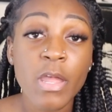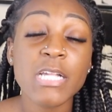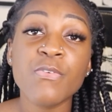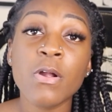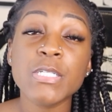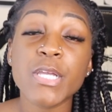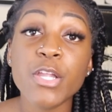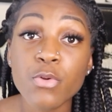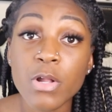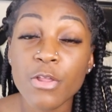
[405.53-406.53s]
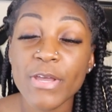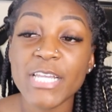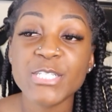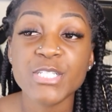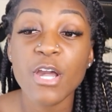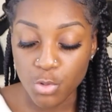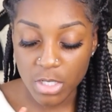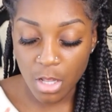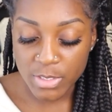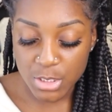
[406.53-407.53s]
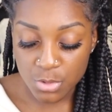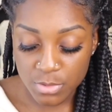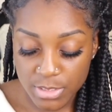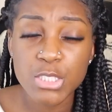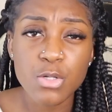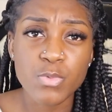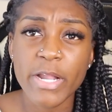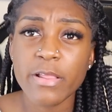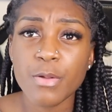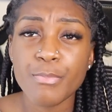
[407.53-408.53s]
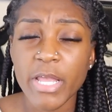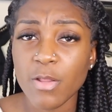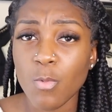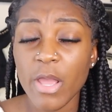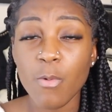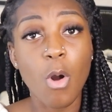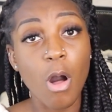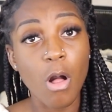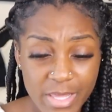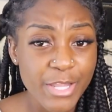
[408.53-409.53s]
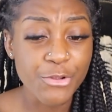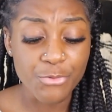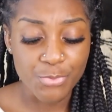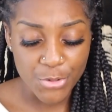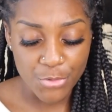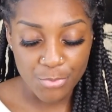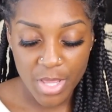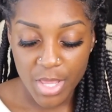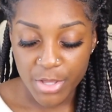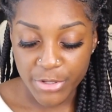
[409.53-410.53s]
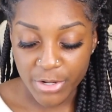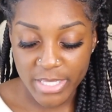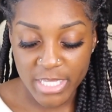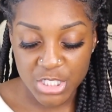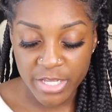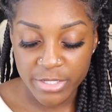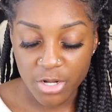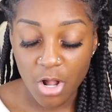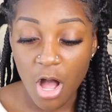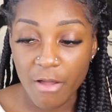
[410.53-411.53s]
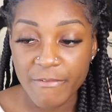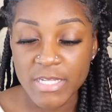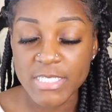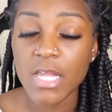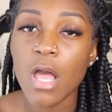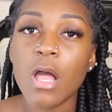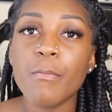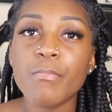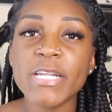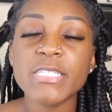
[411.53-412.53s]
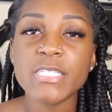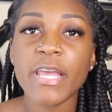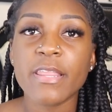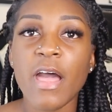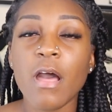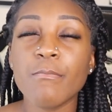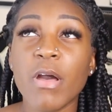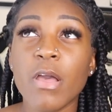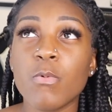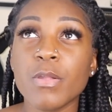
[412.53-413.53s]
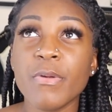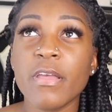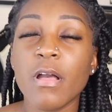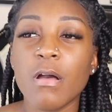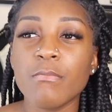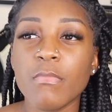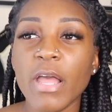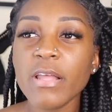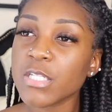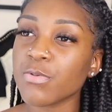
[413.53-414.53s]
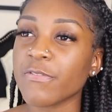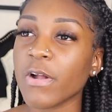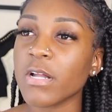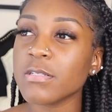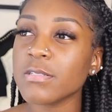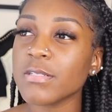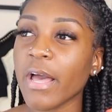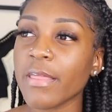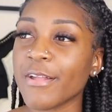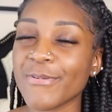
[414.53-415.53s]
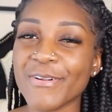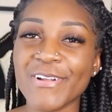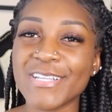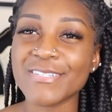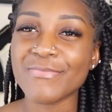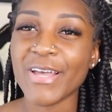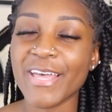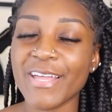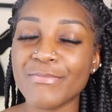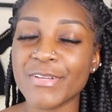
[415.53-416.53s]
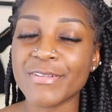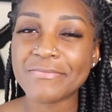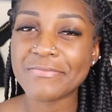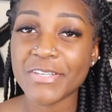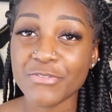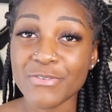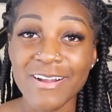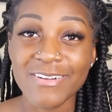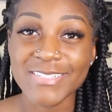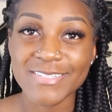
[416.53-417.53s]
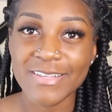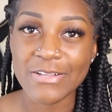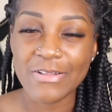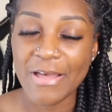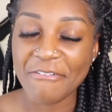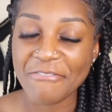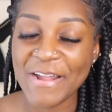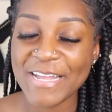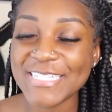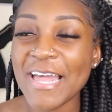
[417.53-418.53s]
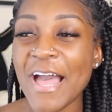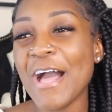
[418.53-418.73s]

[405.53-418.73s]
As far as indoor locations go, you can always use just a regular plain white wall in your room, your kitchen, your office, places like that. One of my I guess we're friends. I think we're friends in my head, but it's rare because I don't have friends.